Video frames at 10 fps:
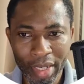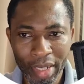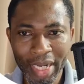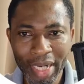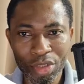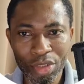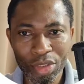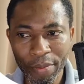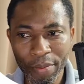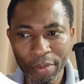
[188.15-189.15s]
Right in
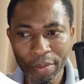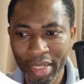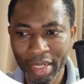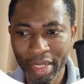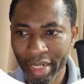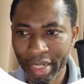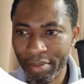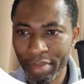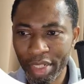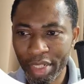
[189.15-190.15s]
numeric pi, like I did
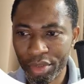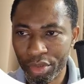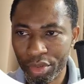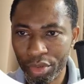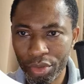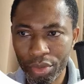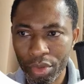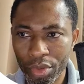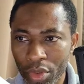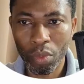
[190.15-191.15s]
mention to you,
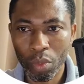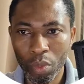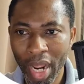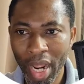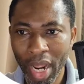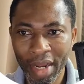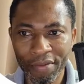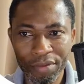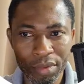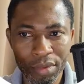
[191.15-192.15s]
I have
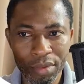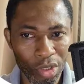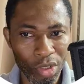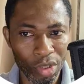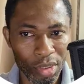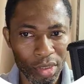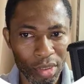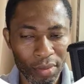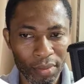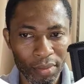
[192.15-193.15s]
the source,
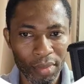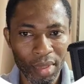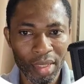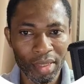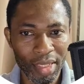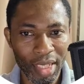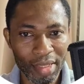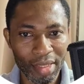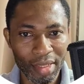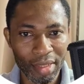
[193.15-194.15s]

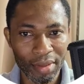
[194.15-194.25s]
test,